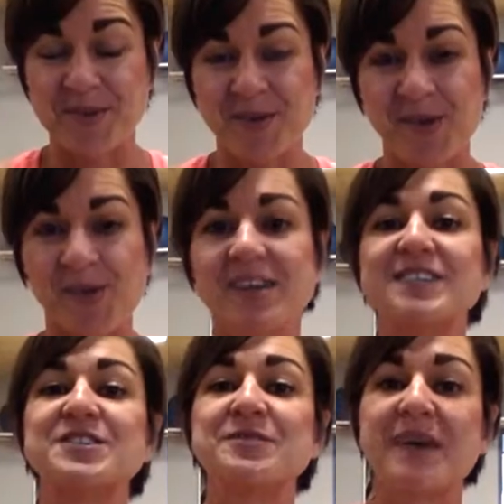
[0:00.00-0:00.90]
your goal
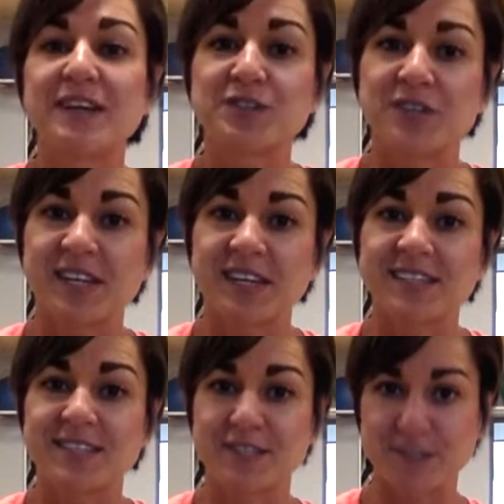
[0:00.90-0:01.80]
is to make sure that it
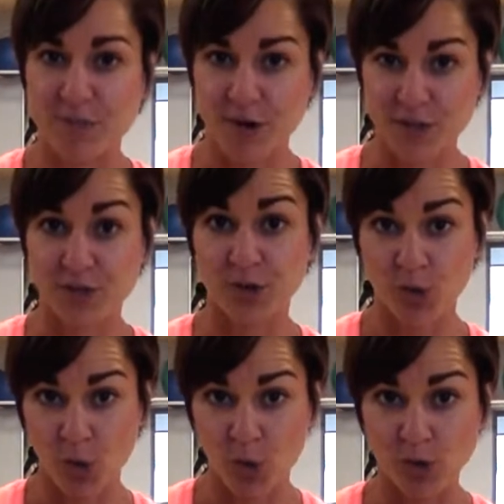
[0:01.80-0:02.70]
is a SMART
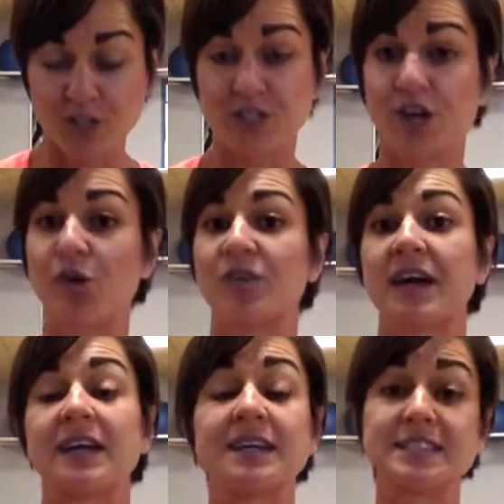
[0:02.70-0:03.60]
goal, so
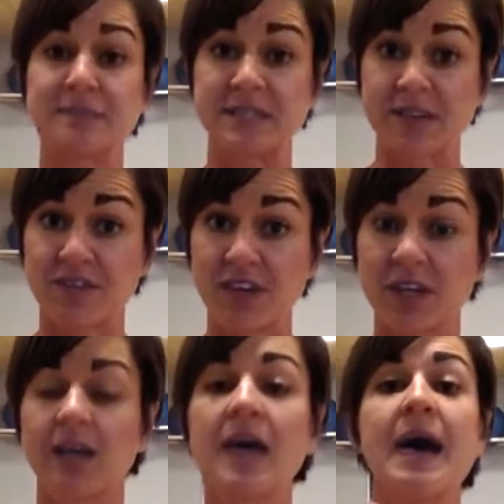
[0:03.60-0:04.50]
that it is
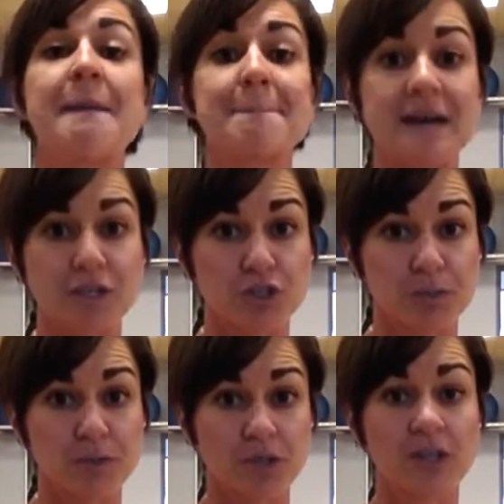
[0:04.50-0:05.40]
specific,
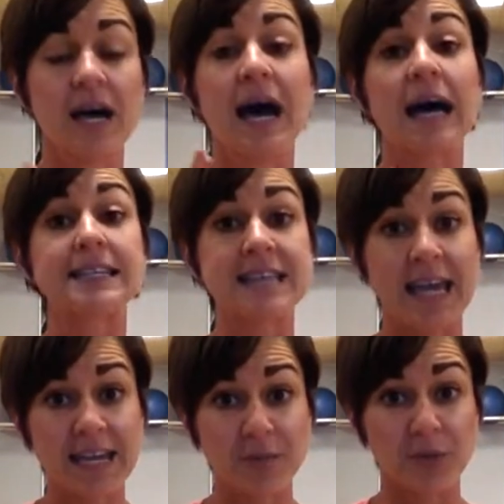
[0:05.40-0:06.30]
measurable,
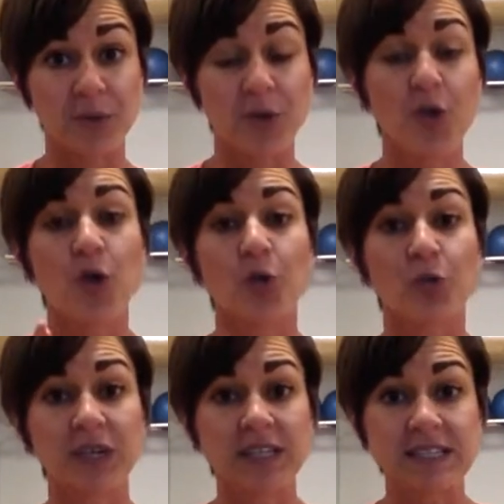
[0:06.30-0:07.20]
attainable,
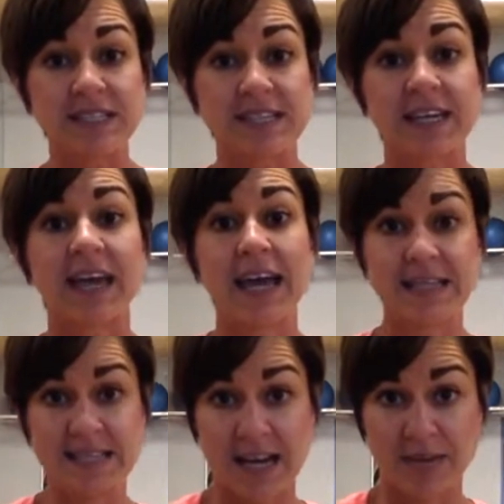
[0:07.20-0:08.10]
realistic,
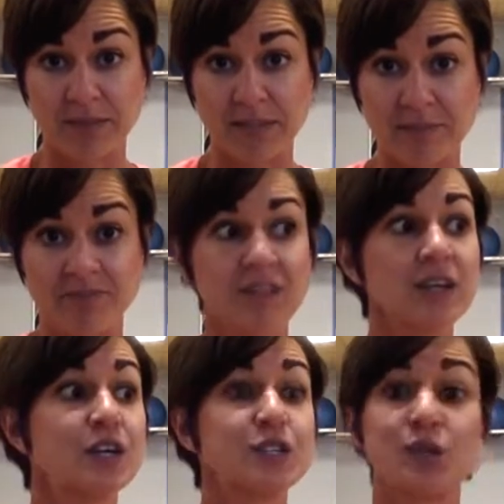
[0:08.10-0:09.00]
and timely.
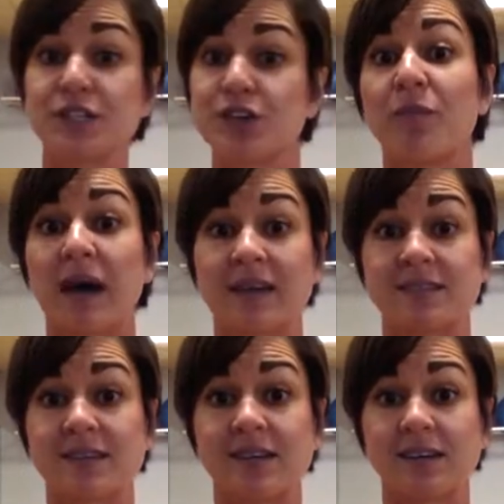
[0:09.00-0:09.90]
So let's go back
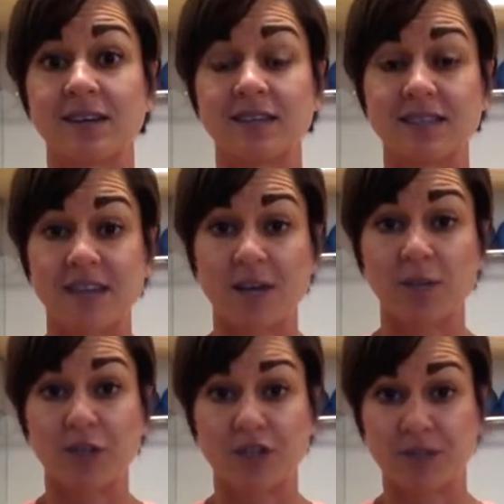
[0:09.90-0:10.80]
to the 10
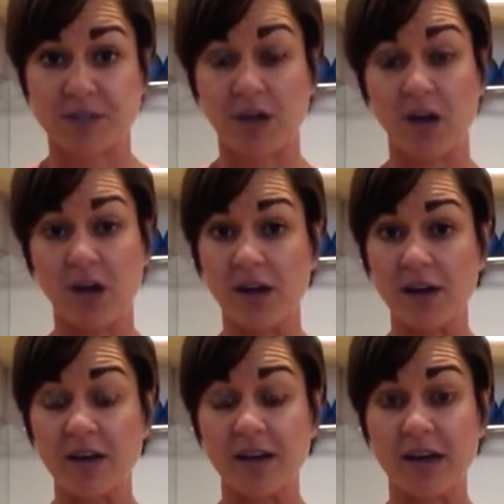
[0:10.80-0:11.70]
push-ups
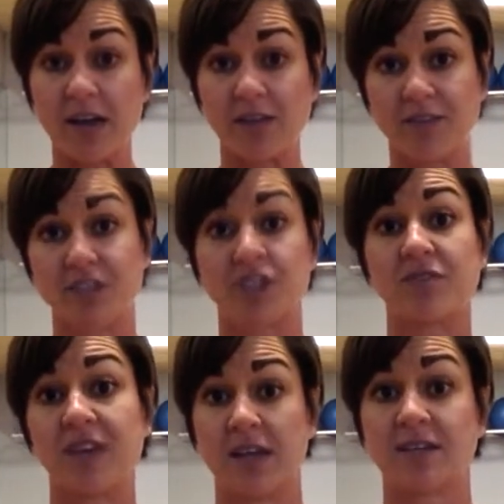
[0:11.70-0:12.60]
on an elevation of 8